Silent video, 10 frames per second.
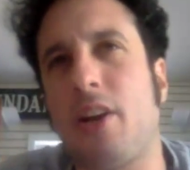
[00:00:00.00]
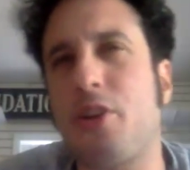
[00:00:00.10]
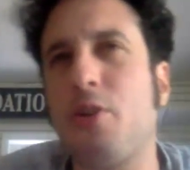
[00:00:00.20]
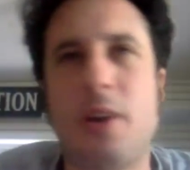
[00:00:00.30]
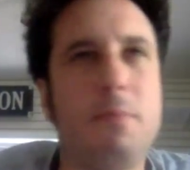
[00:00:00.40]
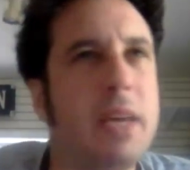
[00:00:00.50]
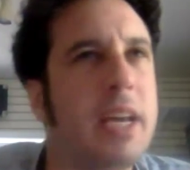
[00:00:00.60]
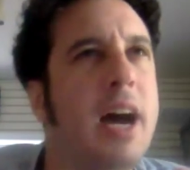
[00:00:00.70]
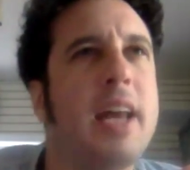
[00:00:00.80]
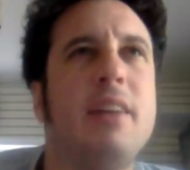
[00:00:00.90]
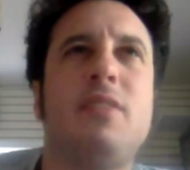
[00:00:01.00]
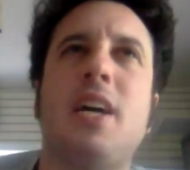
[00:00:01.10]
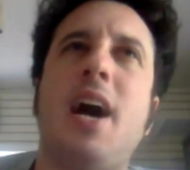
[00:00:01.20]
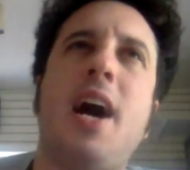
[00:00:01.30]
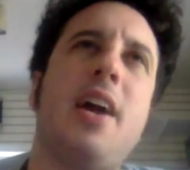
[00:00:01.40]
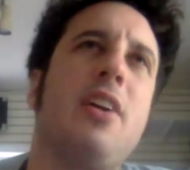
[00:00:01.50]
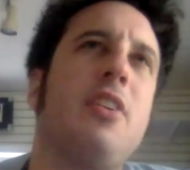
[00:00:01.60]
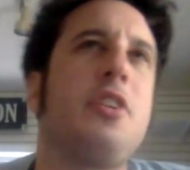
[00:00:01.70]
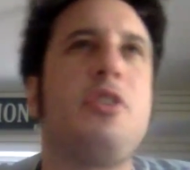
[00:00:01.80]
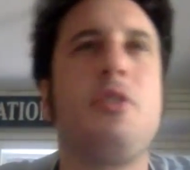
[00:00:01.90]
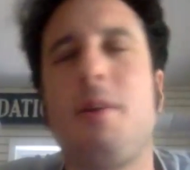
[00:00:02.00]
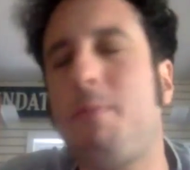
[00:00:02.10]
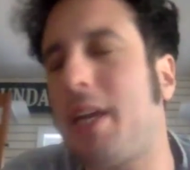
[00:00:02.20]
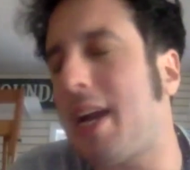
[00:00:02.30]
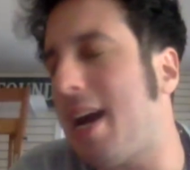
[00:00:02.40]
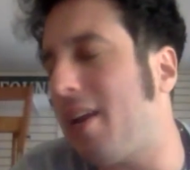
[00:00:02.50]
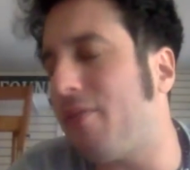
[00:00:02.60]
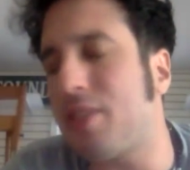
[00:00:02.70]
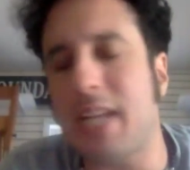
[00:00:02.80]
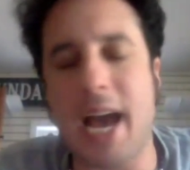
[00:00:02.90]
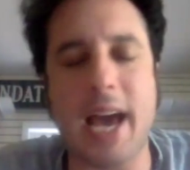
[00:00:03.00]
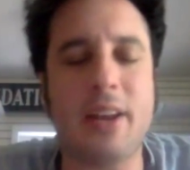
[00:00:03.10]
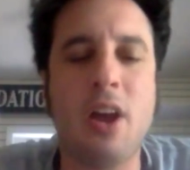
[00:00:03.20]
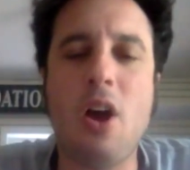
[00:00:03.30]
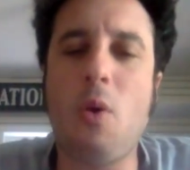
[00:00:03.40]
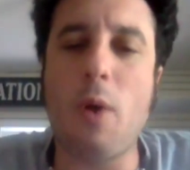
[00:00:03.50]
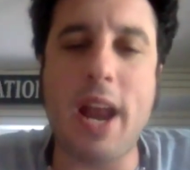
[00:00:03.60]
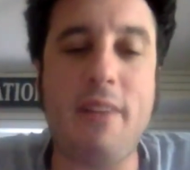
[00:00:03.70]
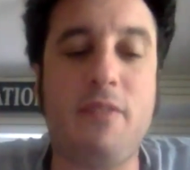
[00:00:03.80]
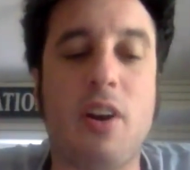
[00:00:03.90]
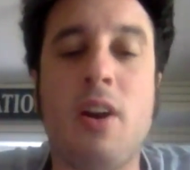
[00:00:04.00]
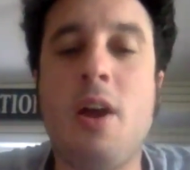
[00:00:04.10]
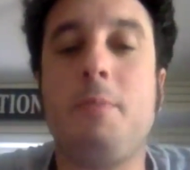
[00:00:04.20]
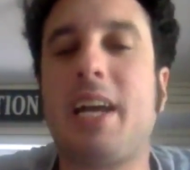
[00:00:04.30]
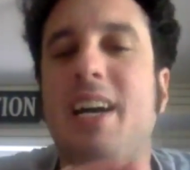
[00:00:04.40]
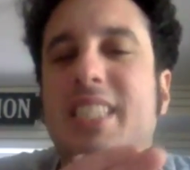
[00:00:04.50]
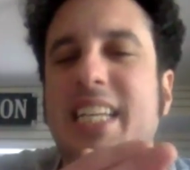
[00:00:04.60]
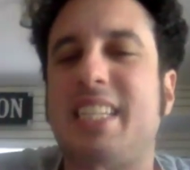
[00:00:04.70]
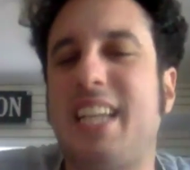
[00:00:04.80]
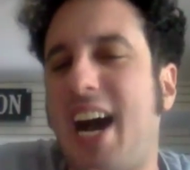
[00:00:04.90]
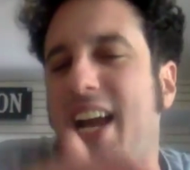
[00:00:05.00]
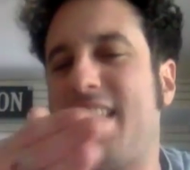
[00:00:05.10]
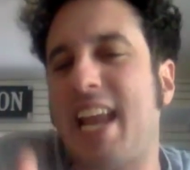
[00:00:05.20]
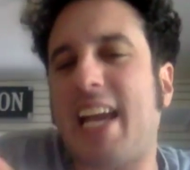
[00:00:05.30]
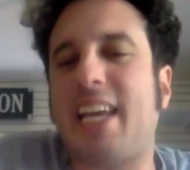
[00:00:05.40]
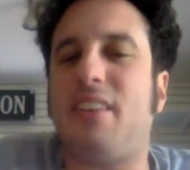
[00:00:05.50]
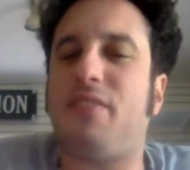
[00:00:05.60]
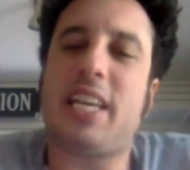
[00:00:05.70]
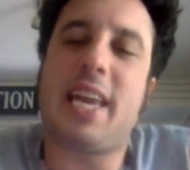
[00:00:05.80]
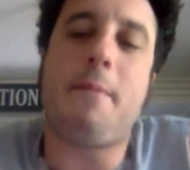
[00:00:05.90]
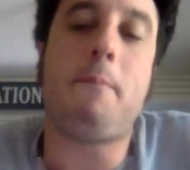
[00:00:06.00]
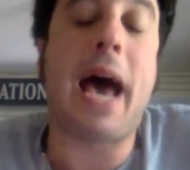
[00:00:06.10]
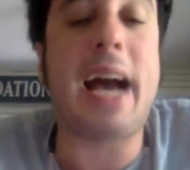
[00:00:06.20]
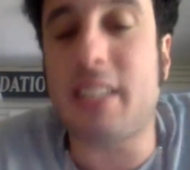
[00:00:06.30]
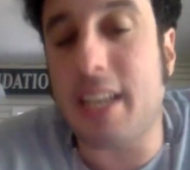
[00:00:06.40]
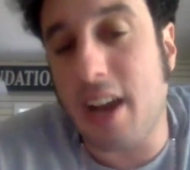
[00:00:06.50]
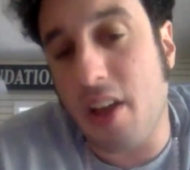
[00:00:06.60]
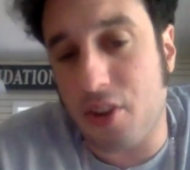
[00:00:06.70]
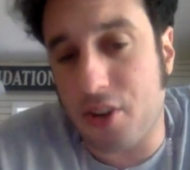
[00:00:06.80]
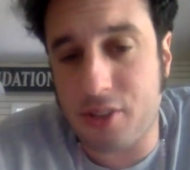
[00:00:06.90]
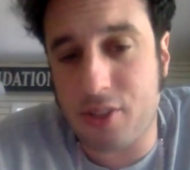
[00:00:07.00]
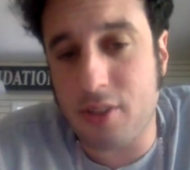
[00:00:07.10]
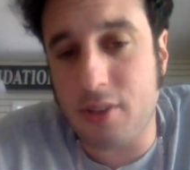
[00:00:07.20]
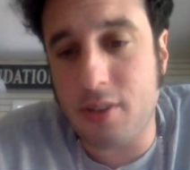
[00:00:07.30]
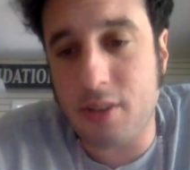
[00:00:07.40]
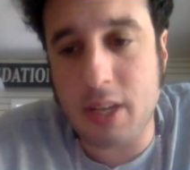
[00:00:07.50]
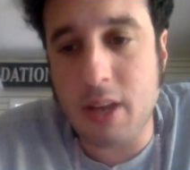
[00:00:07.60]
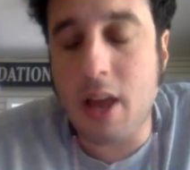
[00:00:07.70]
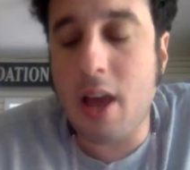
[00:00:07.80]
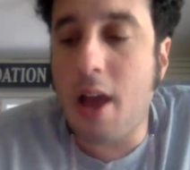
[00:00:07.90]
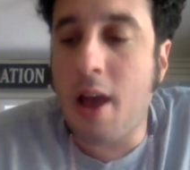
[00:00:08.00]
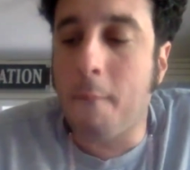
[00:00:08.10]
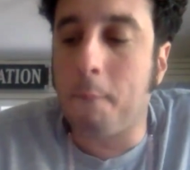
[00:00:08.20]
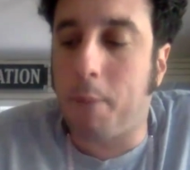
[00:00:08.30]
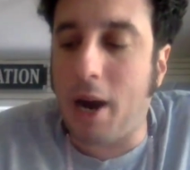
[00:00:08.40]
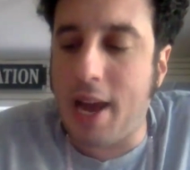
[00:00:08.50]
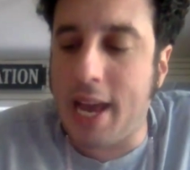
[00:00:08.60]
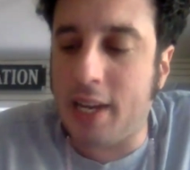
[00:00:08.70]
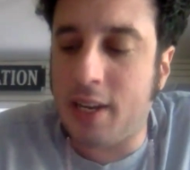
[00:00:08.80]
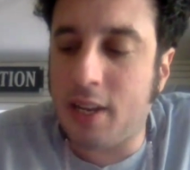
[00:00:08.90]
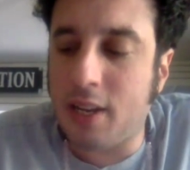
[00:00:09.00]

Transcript: or you can be kind of tired, or you can be kind of sad, whatever, because it's not negatively impacting others. But